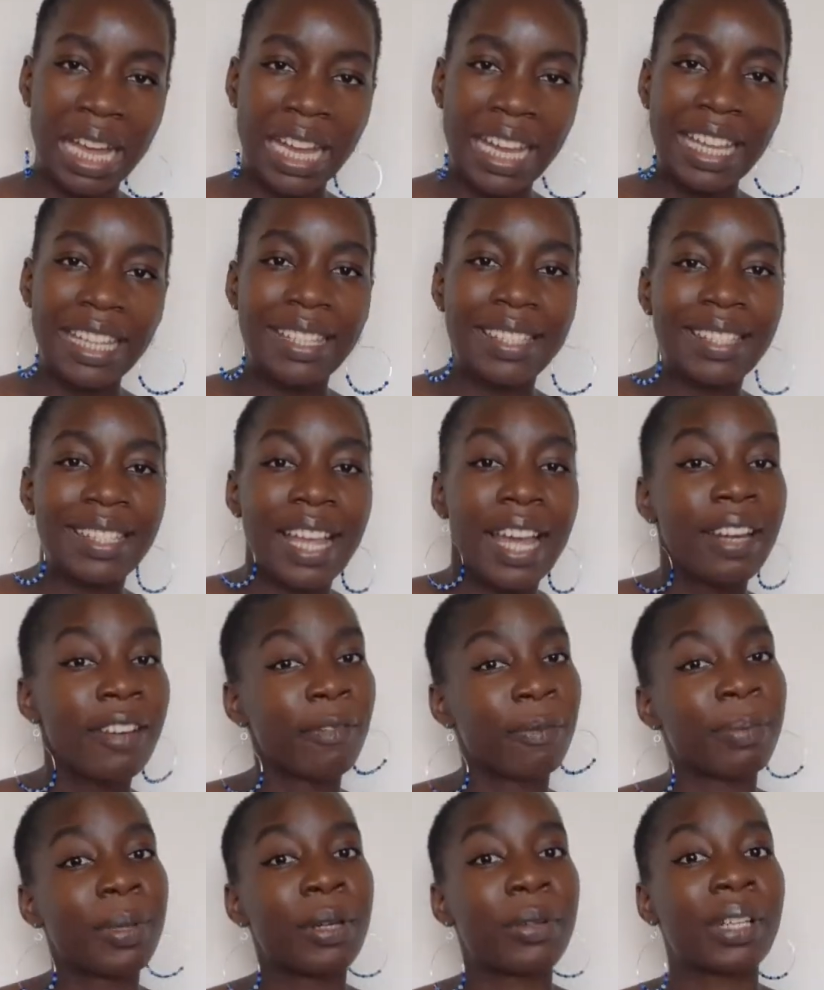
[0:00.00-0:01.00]
Instead
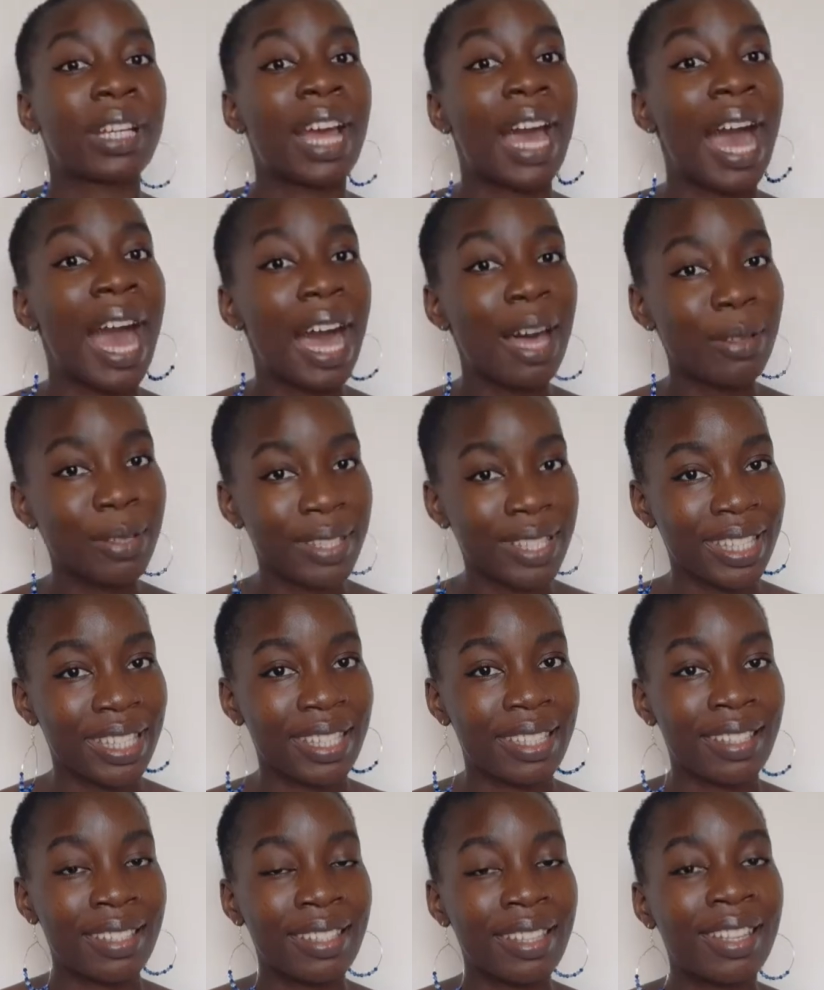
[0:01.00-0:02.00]
of building
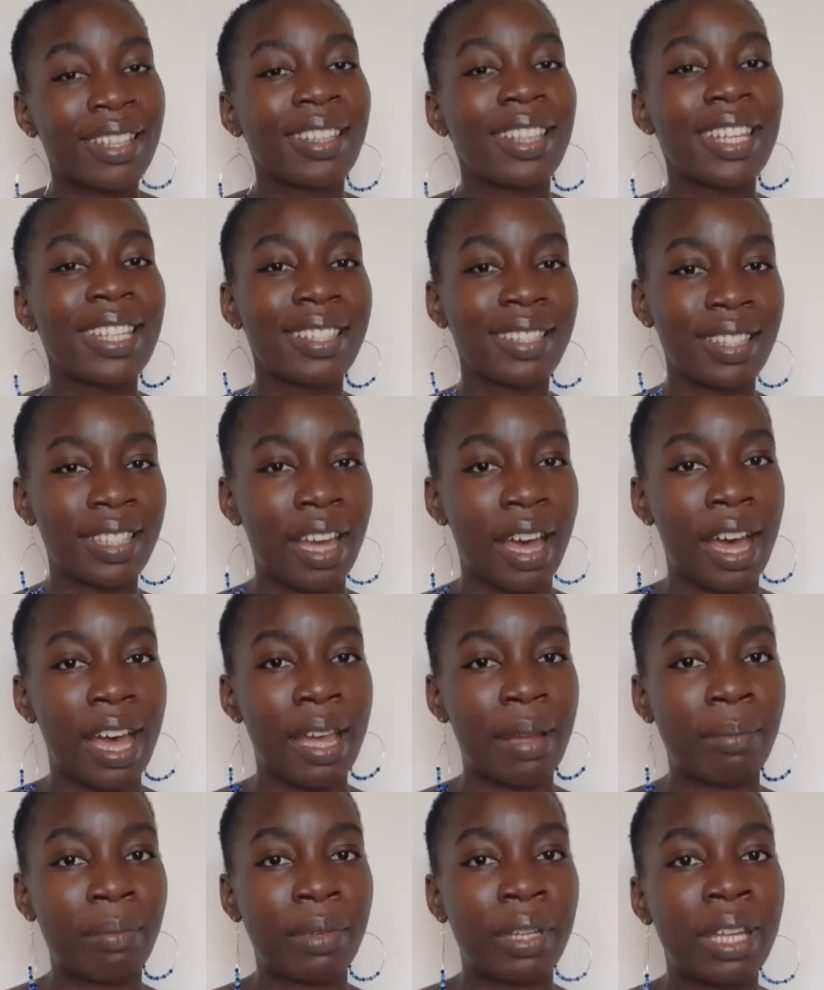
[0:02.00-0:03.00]
houses, this
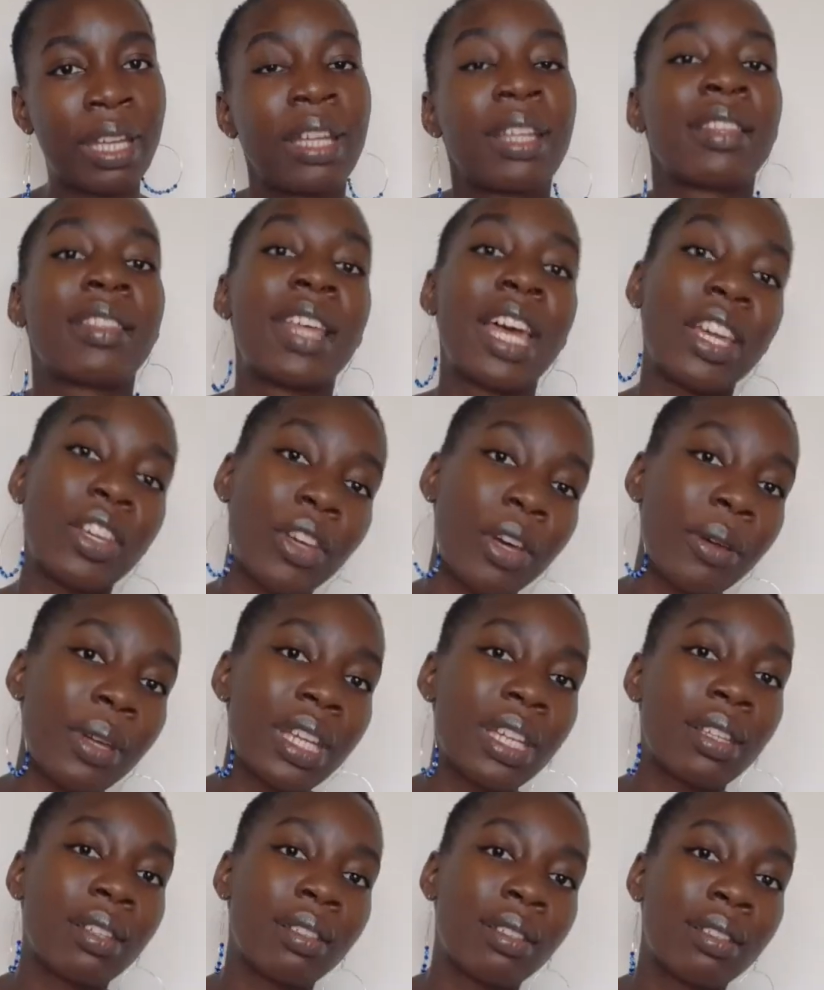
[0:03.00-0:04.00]
time, they're
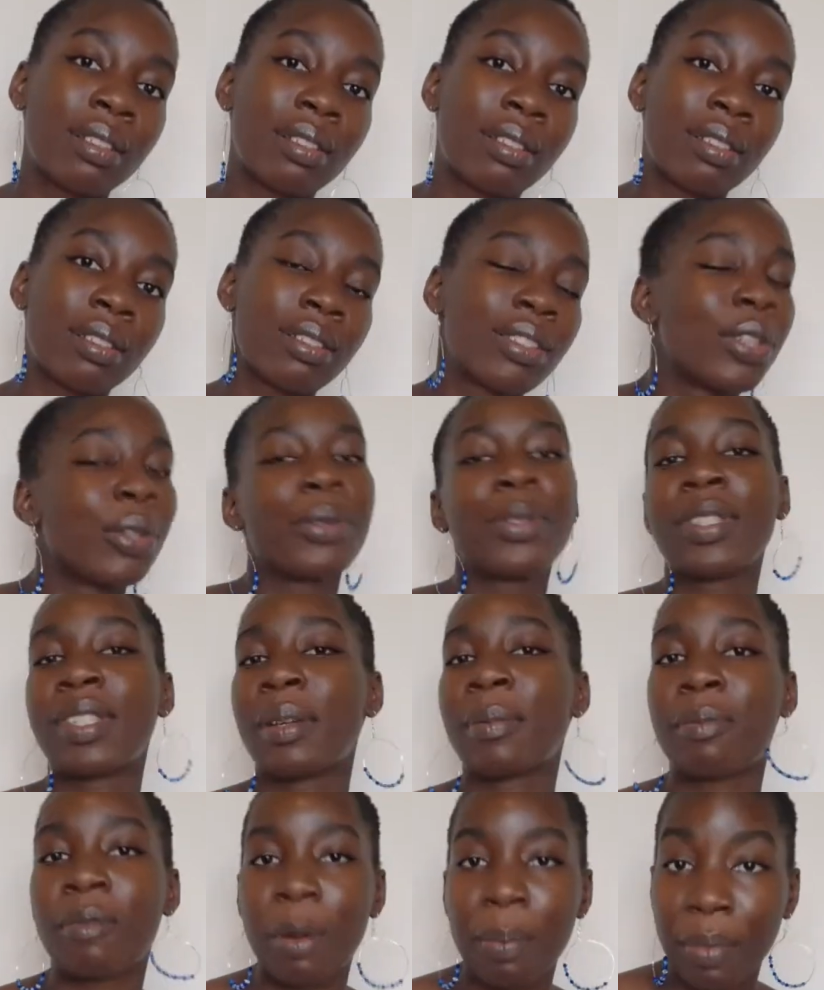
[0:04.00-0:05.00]
going to
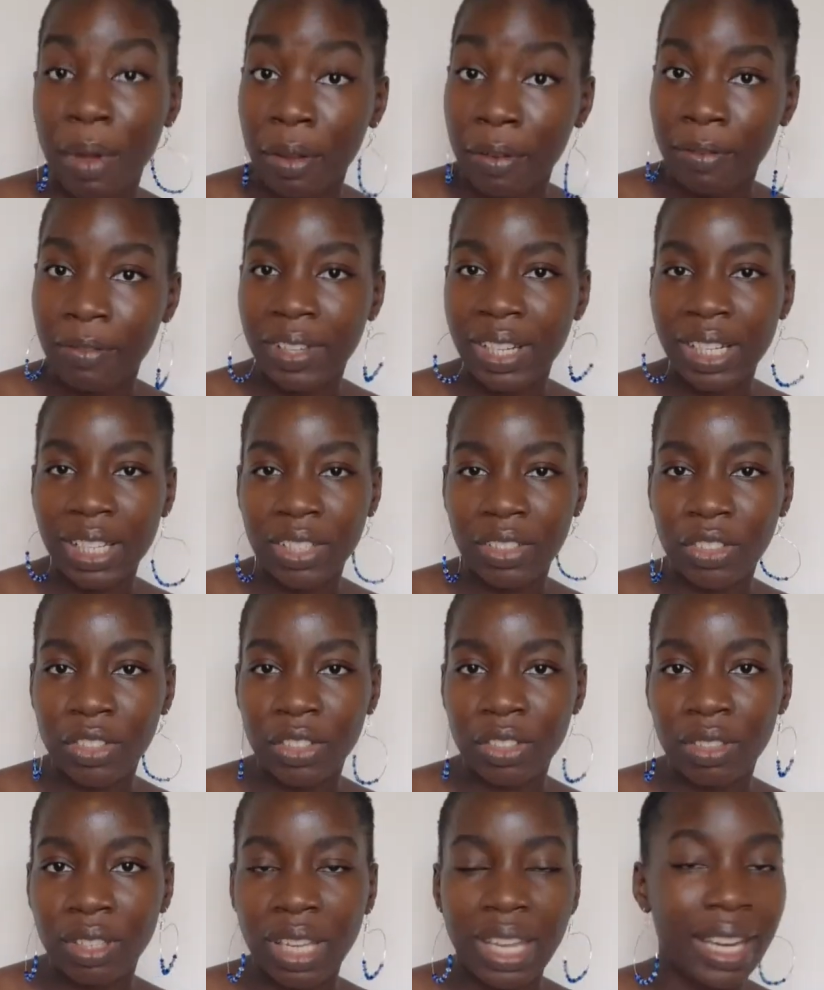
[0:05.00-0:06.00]
some remote
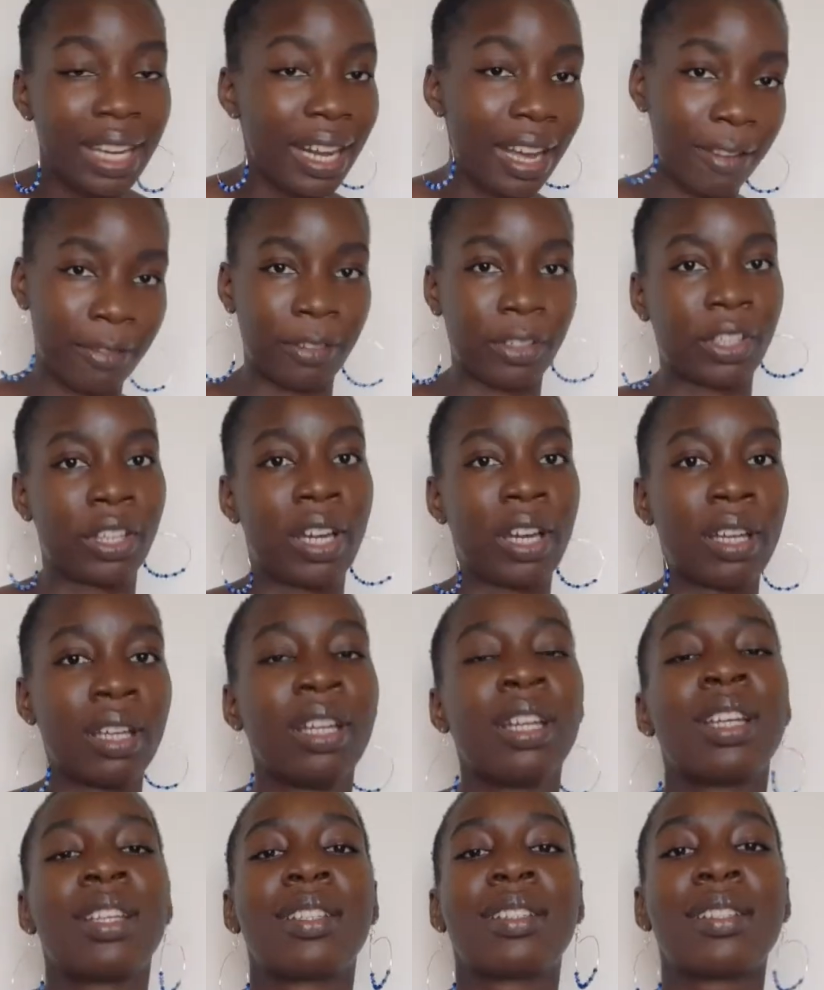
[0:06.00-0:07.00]
village in Africa
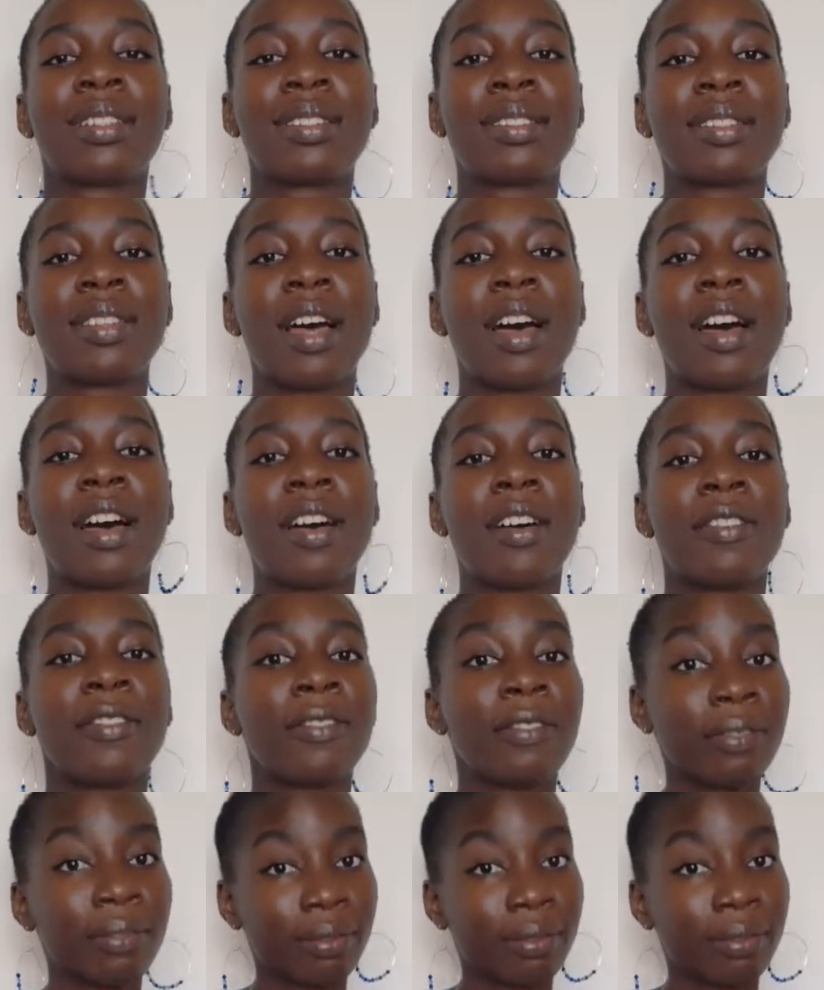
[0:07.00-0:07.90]
to serve